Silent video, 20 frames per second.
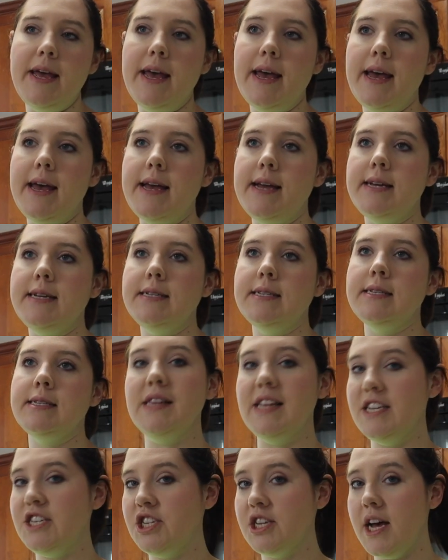is
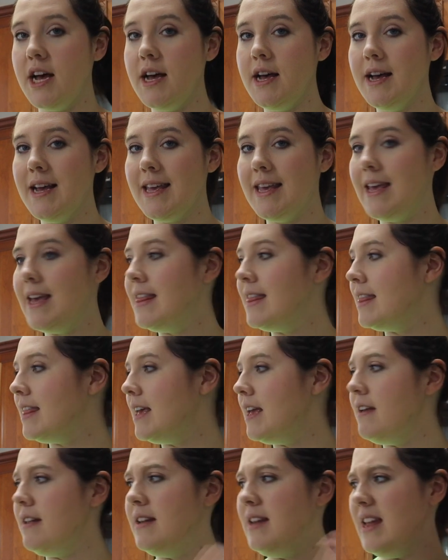Felicia
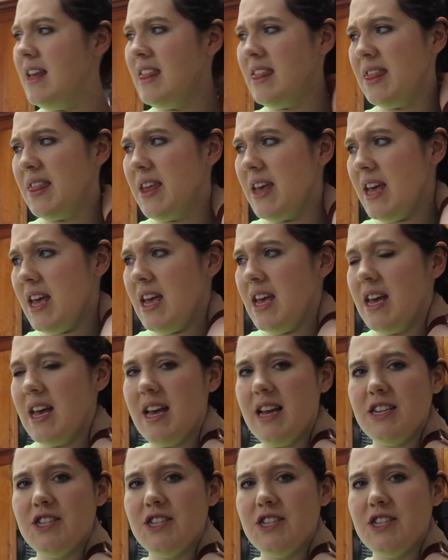Keithley Neefley.